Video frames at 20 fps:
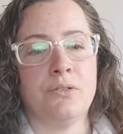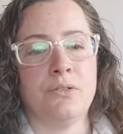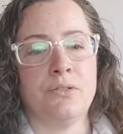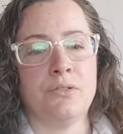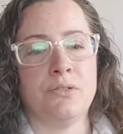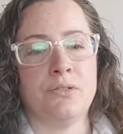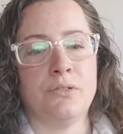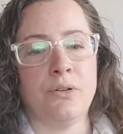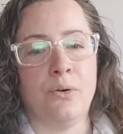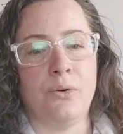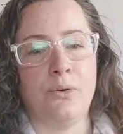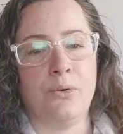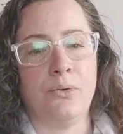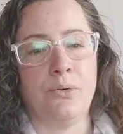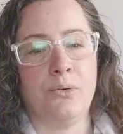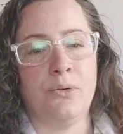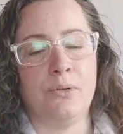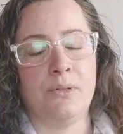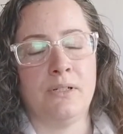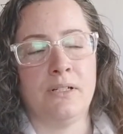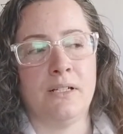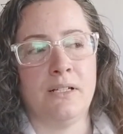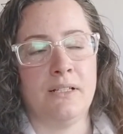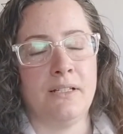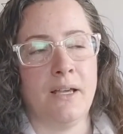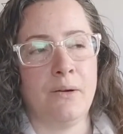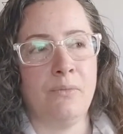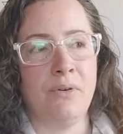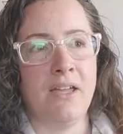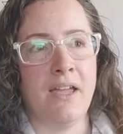So, and
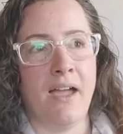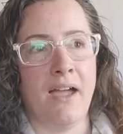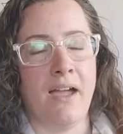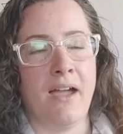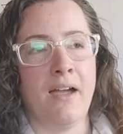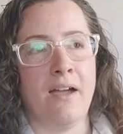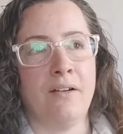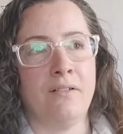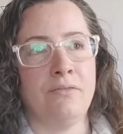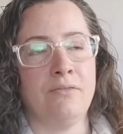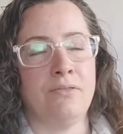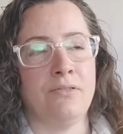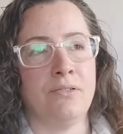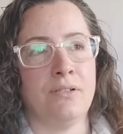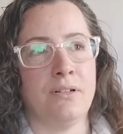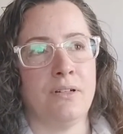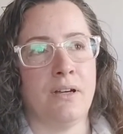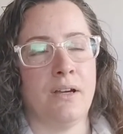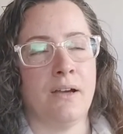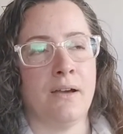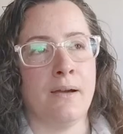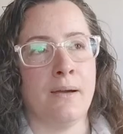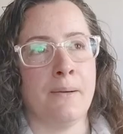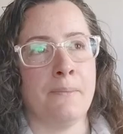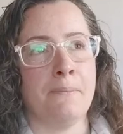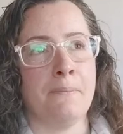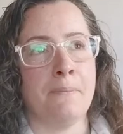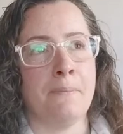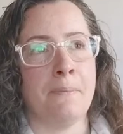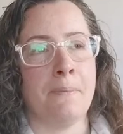then we have
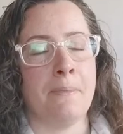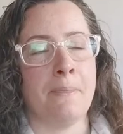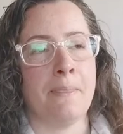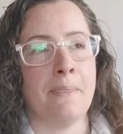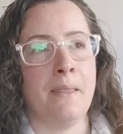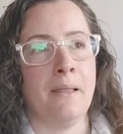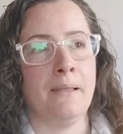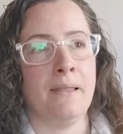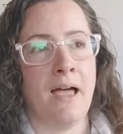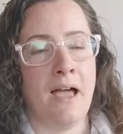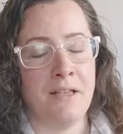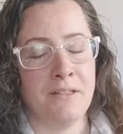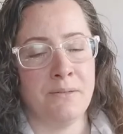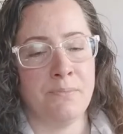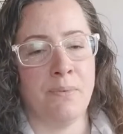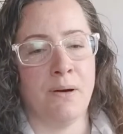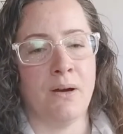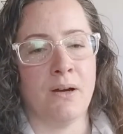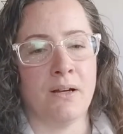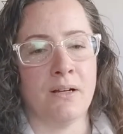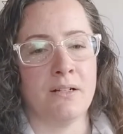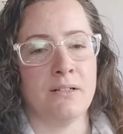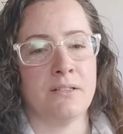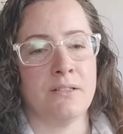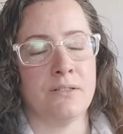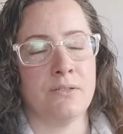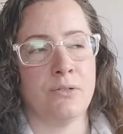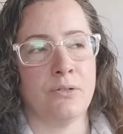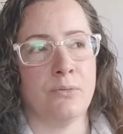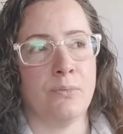the last part,
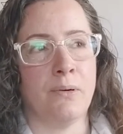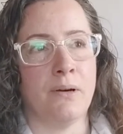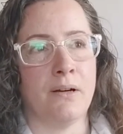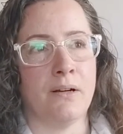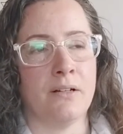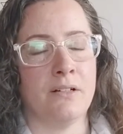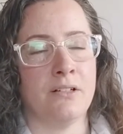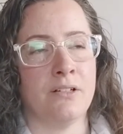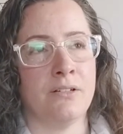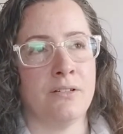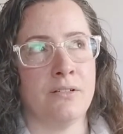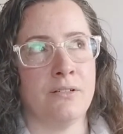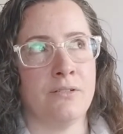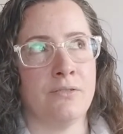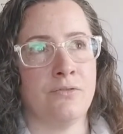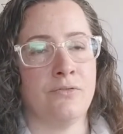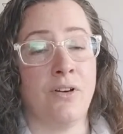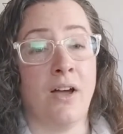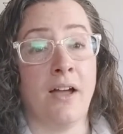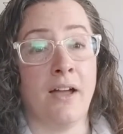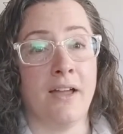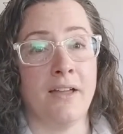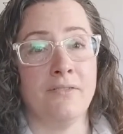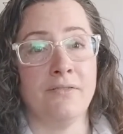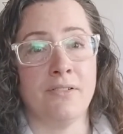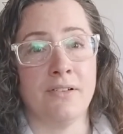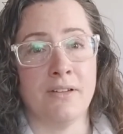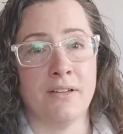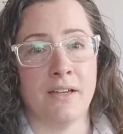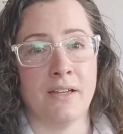so part 5,
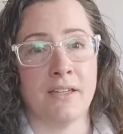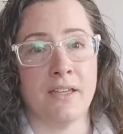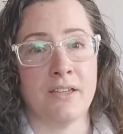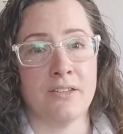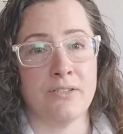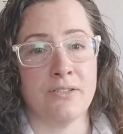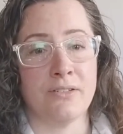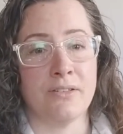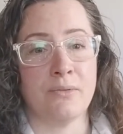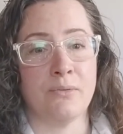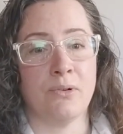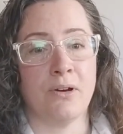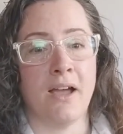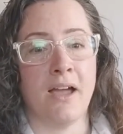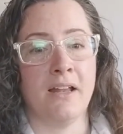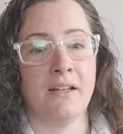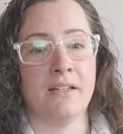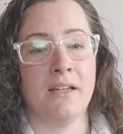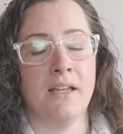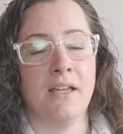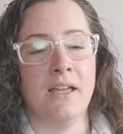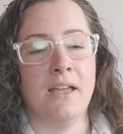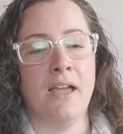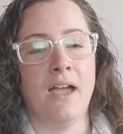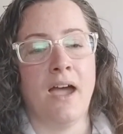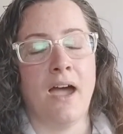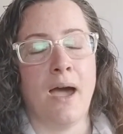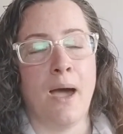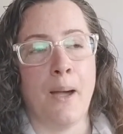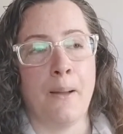I guess we're at,
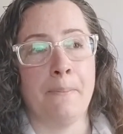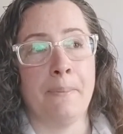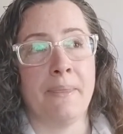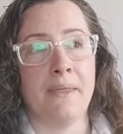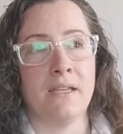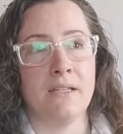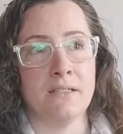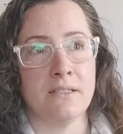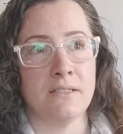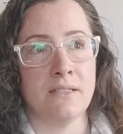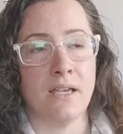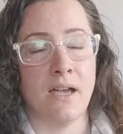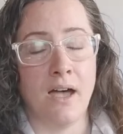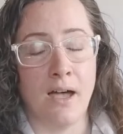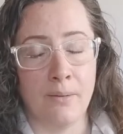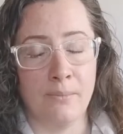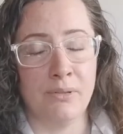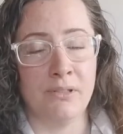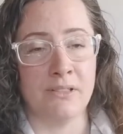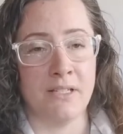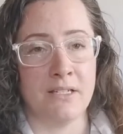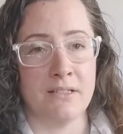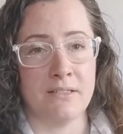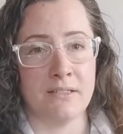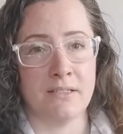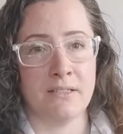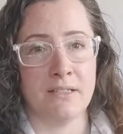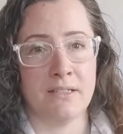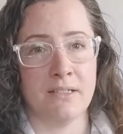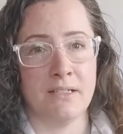is humbleness.